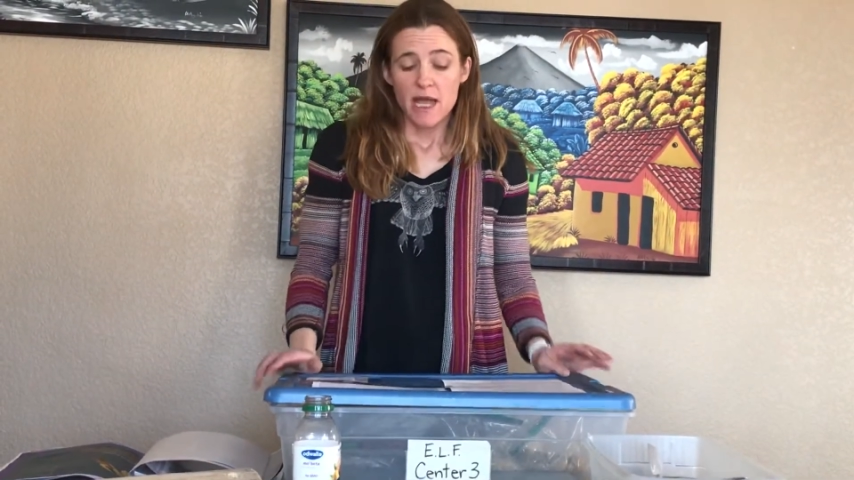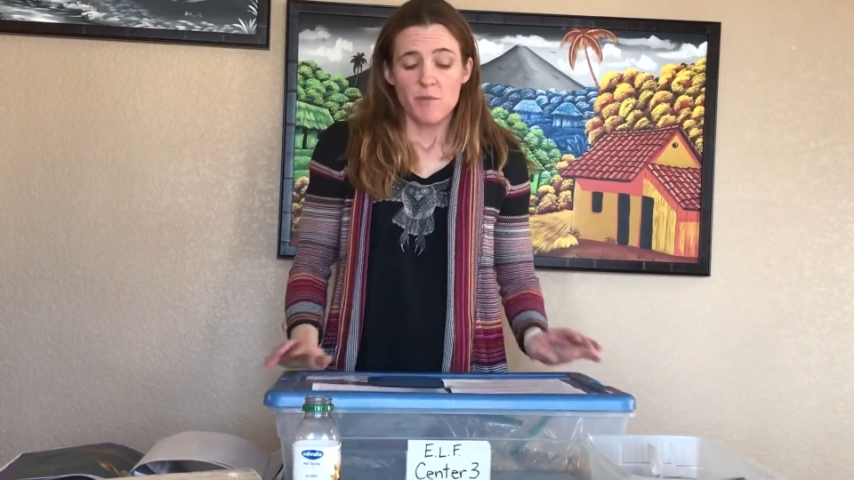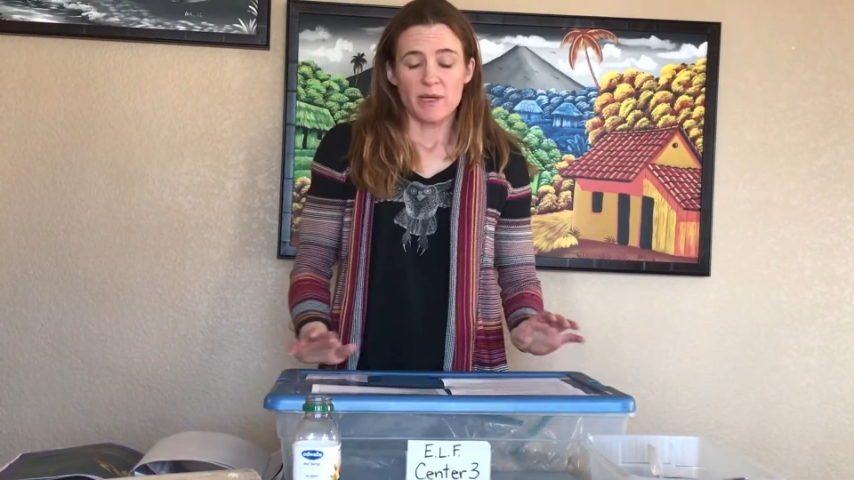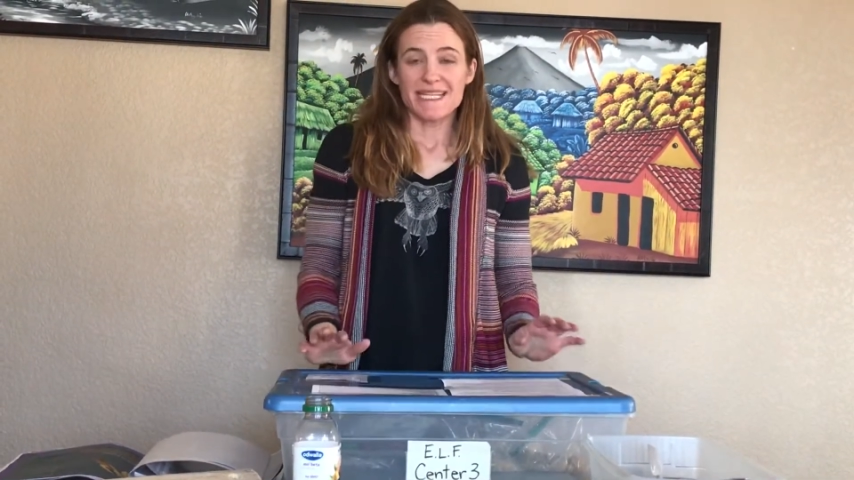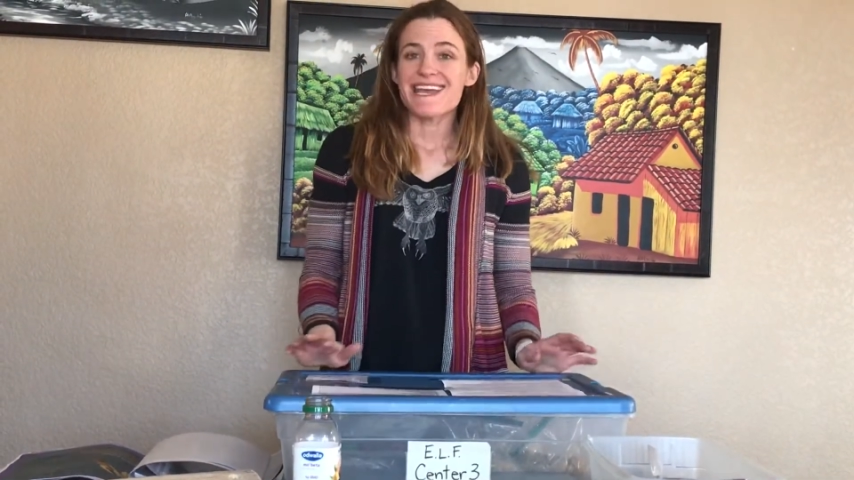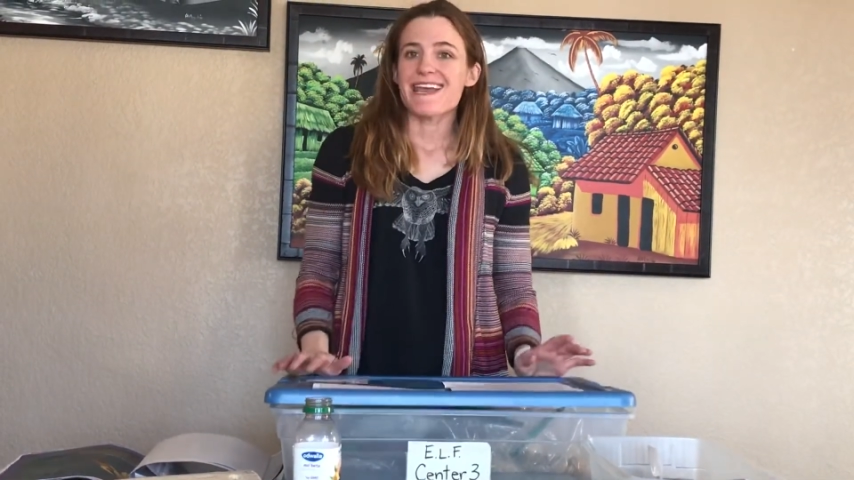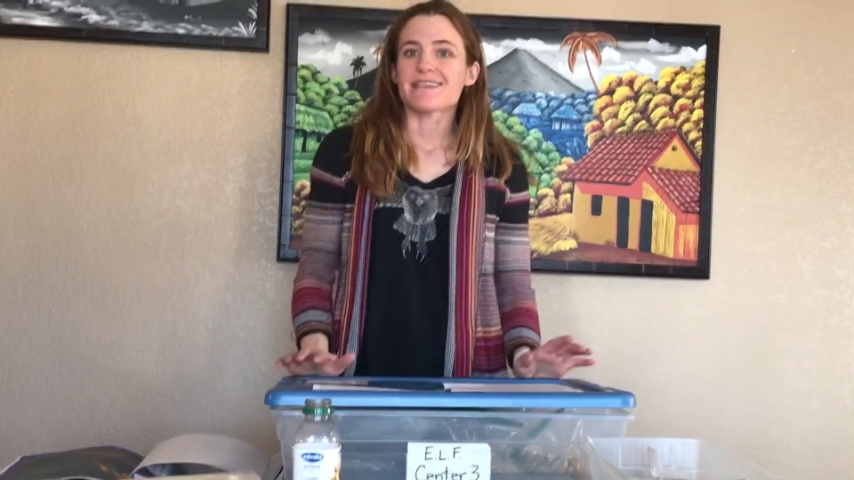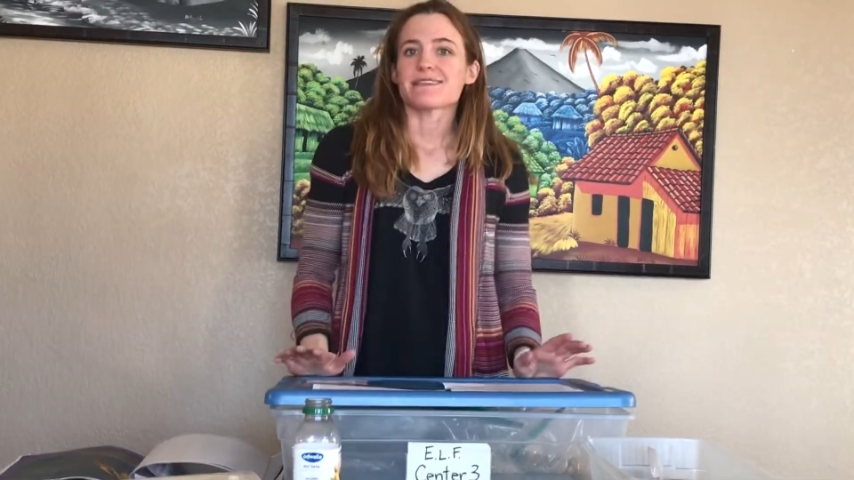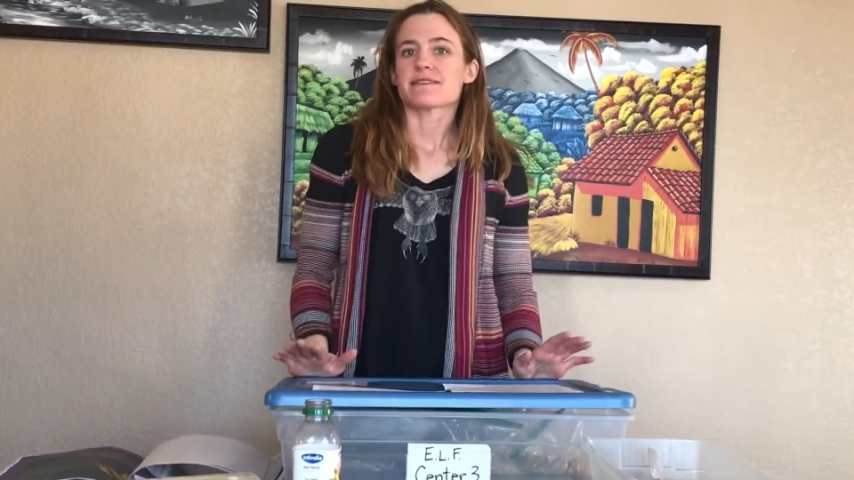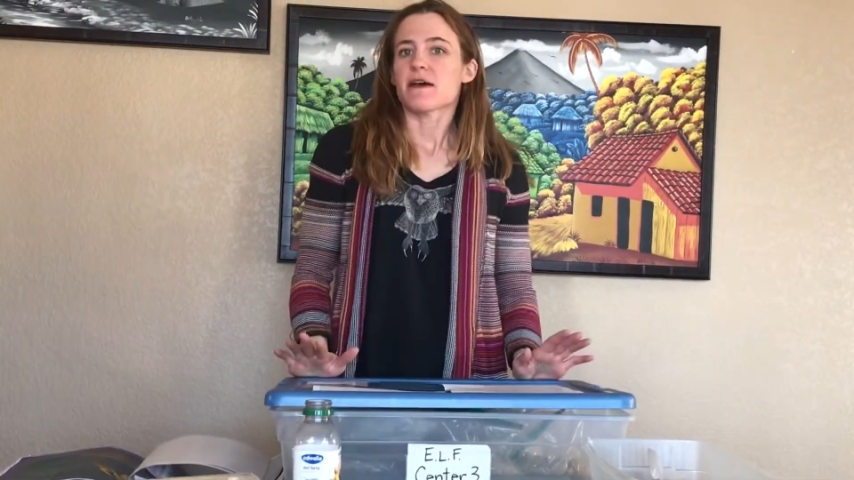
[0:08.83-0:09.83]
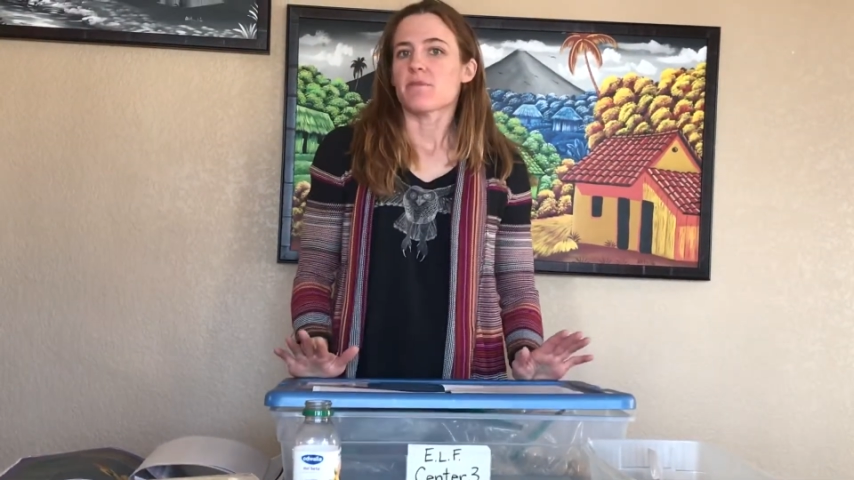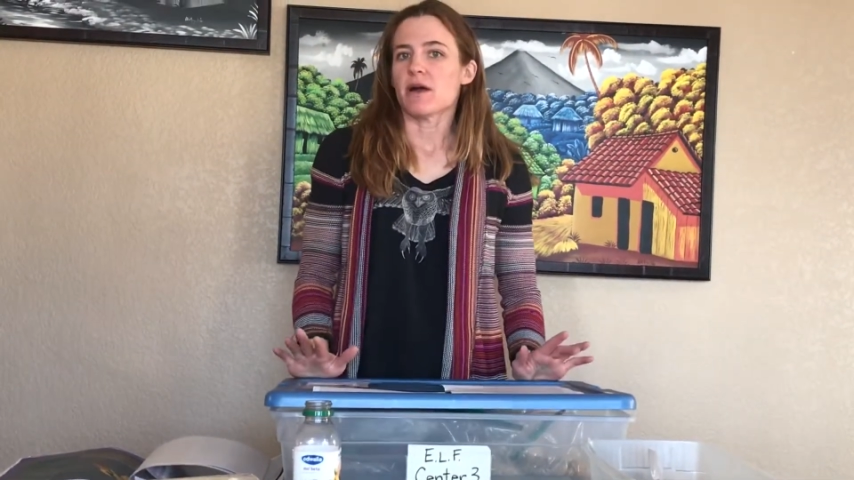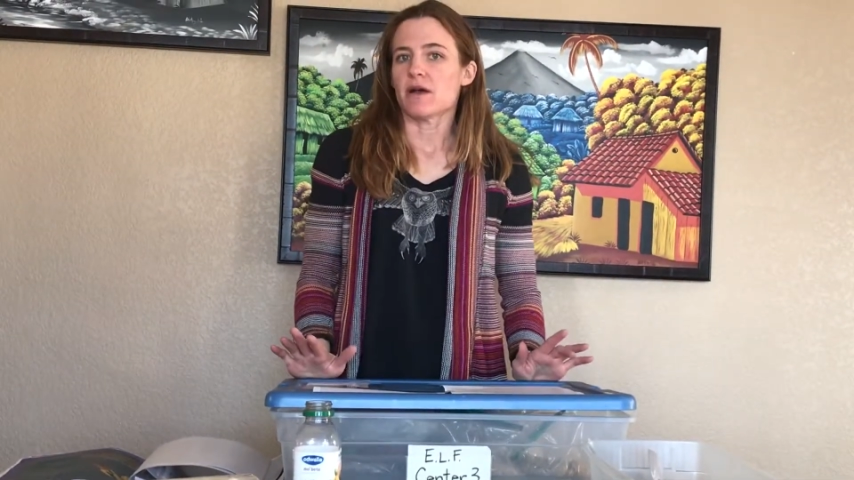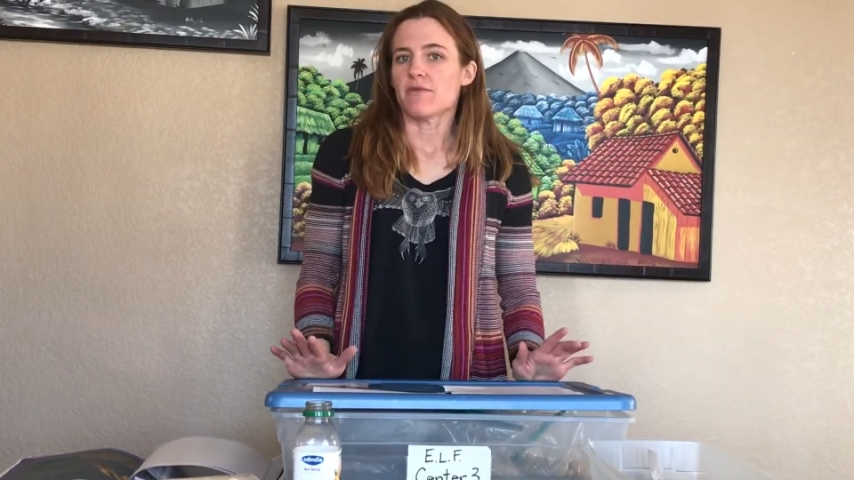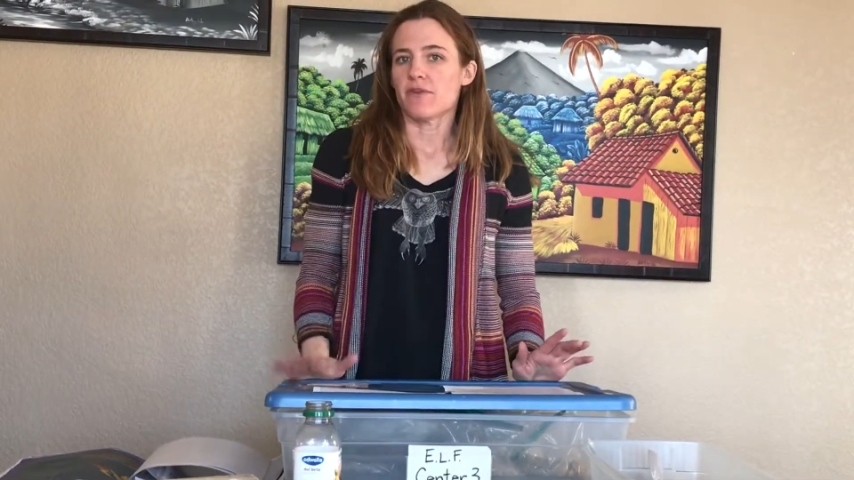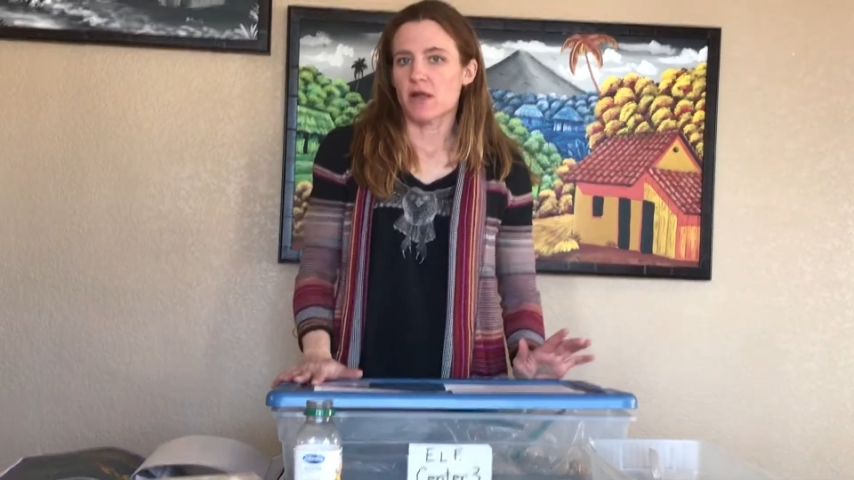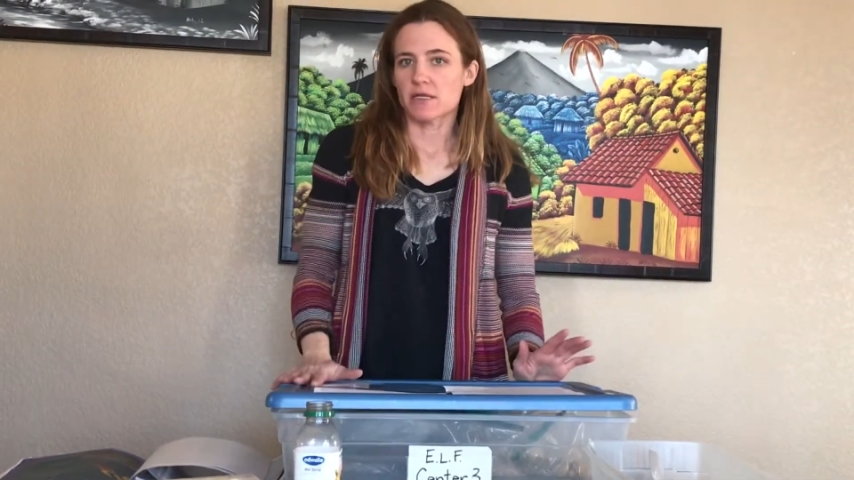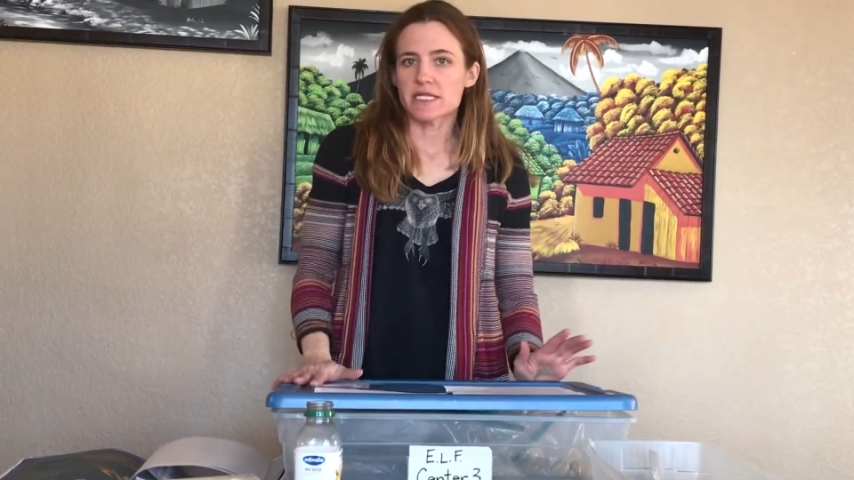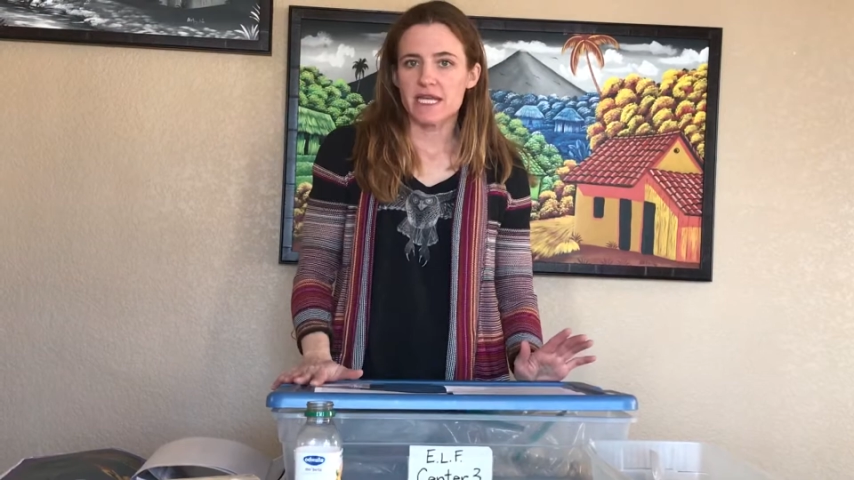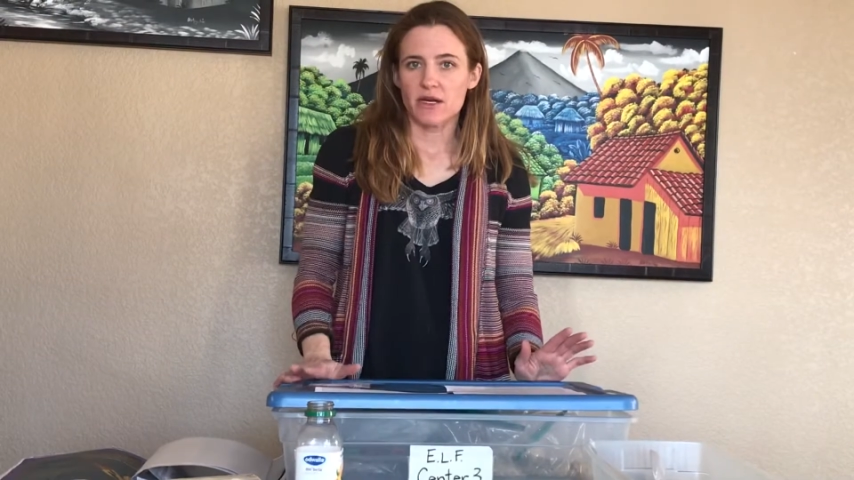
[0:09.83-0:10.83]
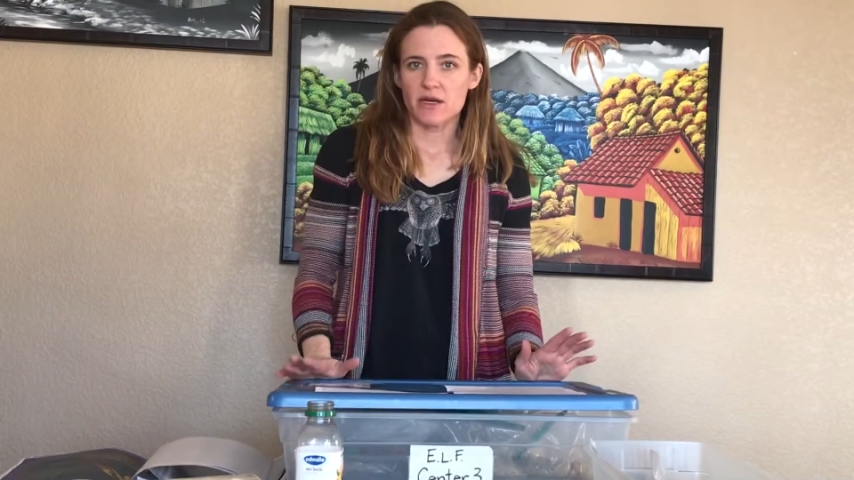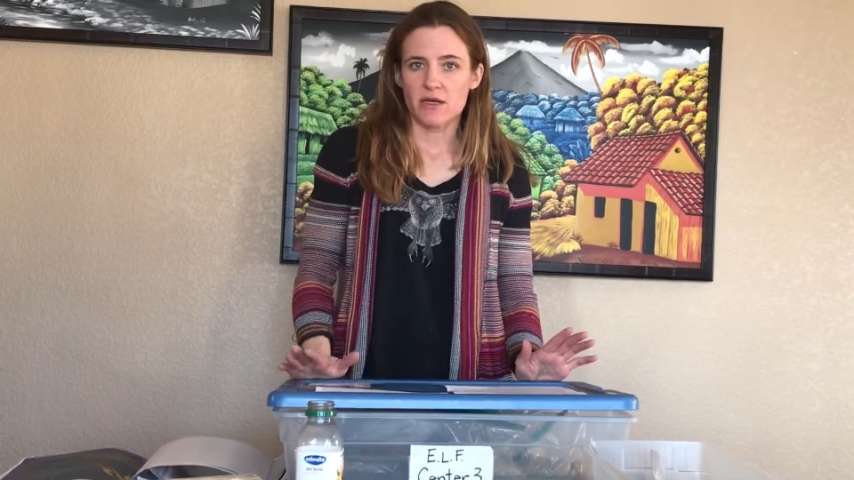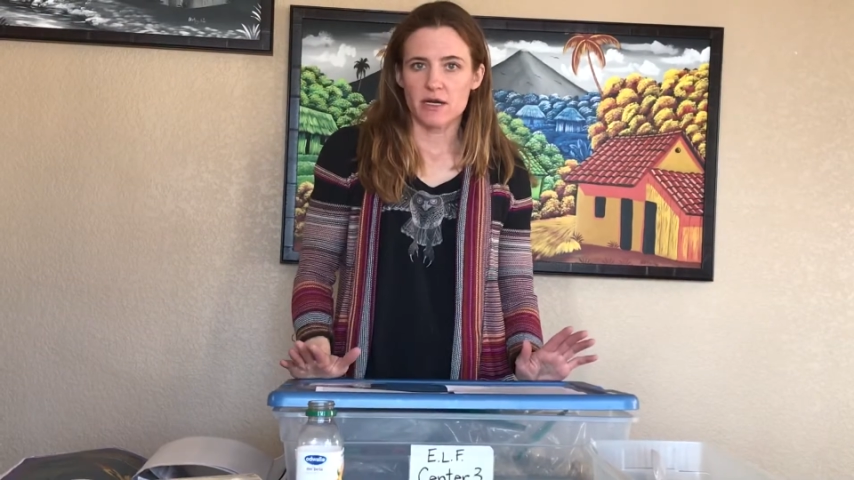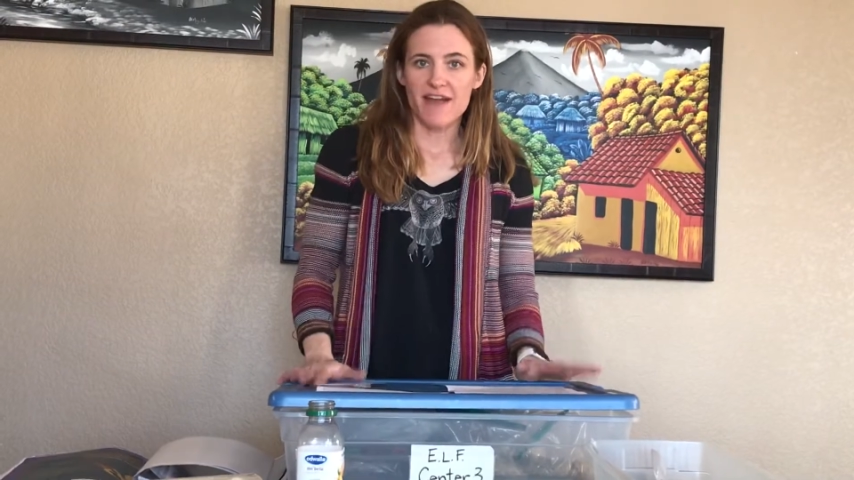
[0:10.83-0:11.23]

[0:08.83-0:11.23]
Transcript: but it takes some volunteer